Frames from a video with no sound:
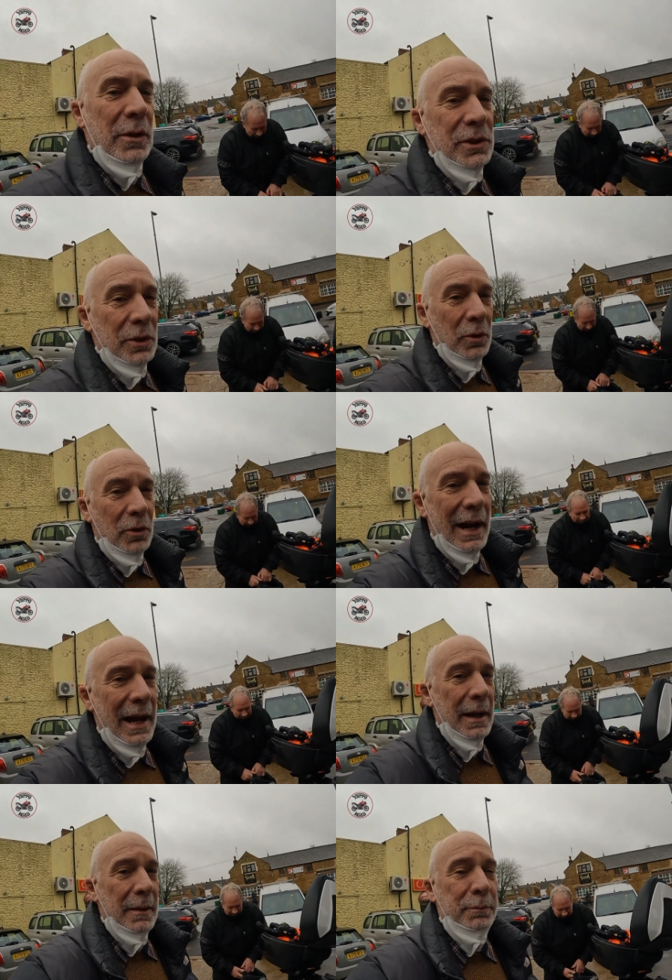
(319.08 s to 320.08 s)
who saw
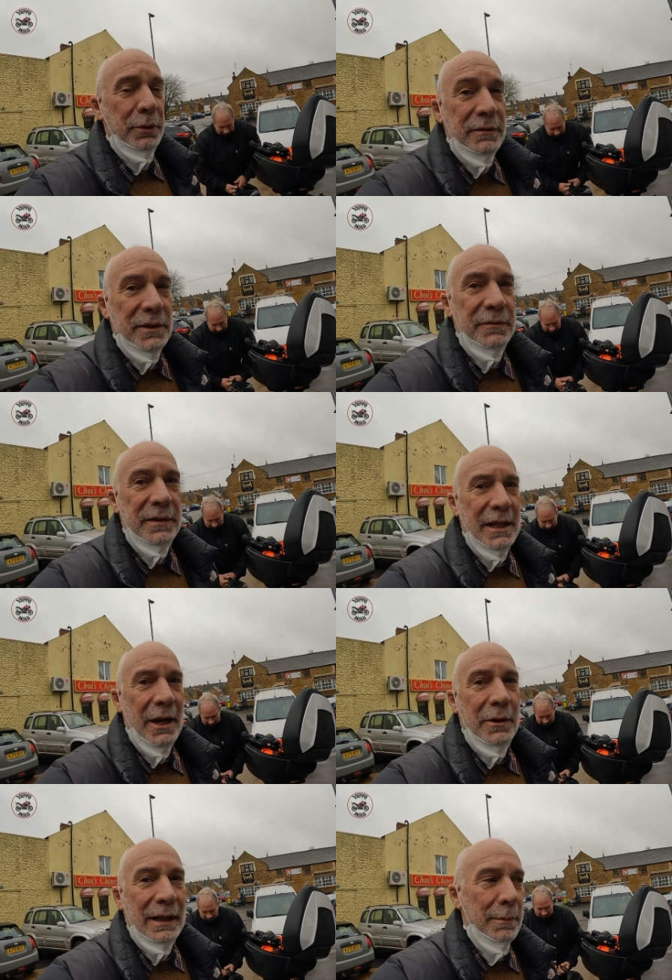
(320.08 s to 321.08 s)
our previous
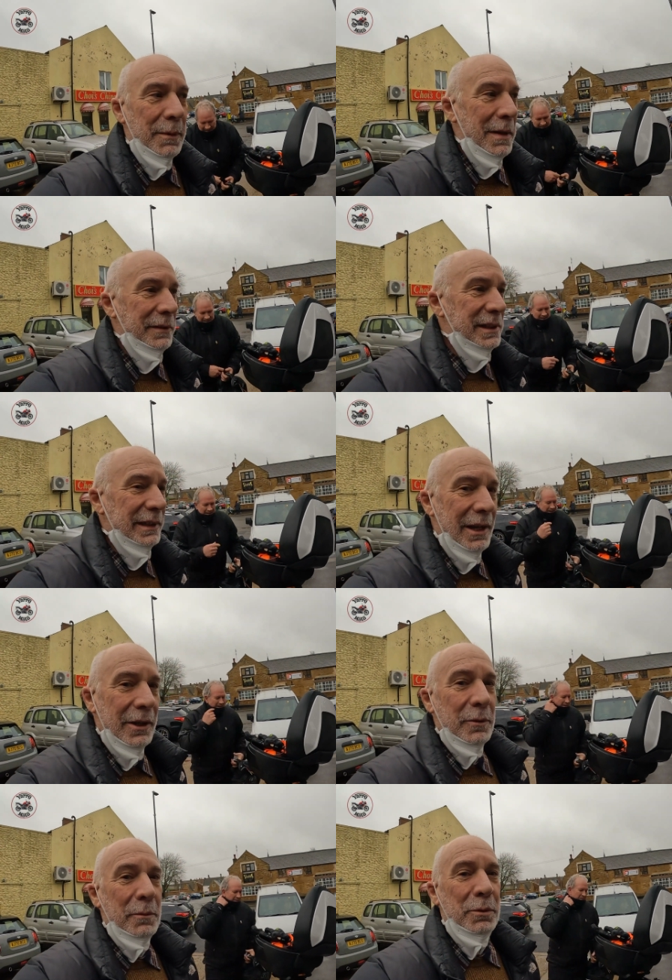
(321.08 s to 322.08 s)
video a couple of months
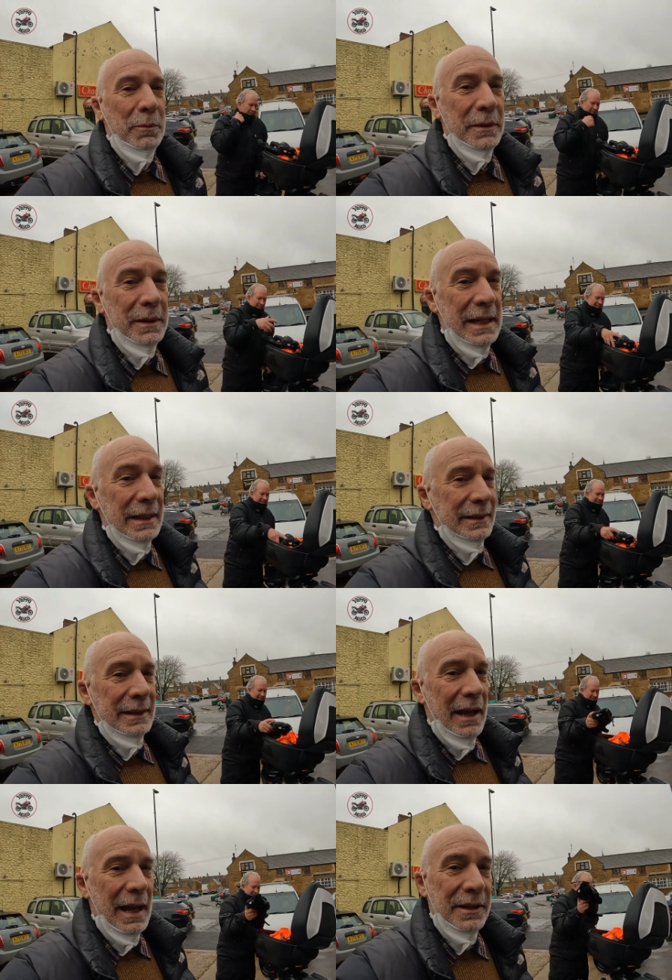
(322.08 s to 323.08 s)
ago will probably
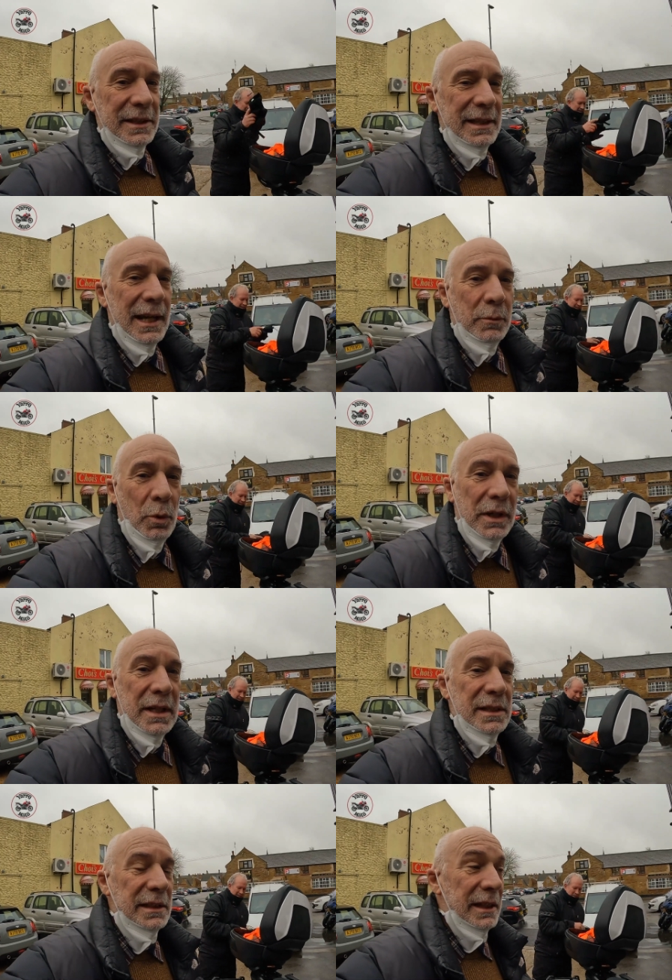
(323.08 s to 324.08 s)
understand what it
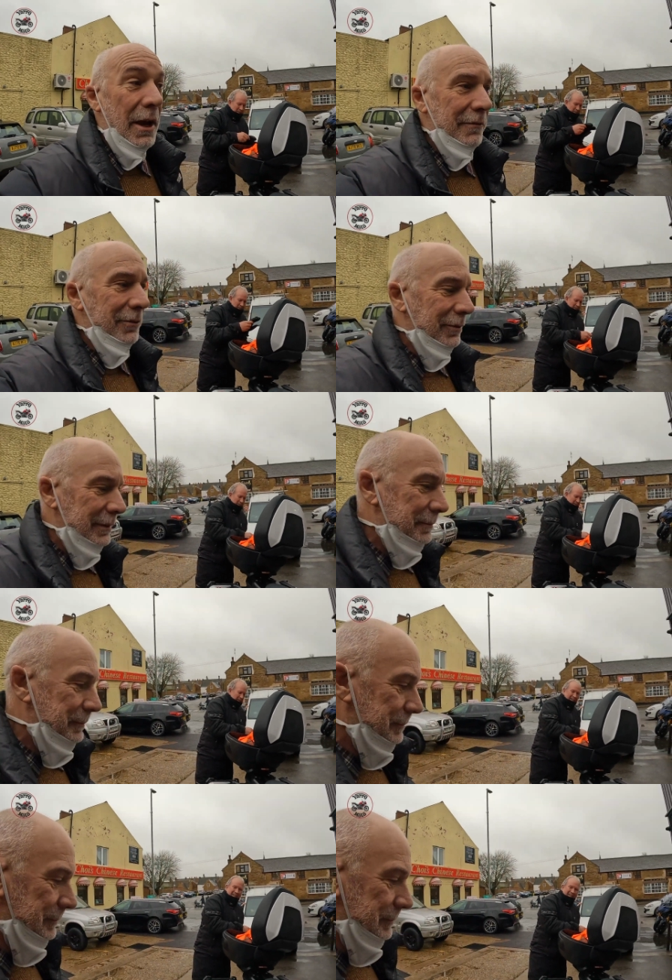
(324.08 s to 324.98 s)
is he's going for.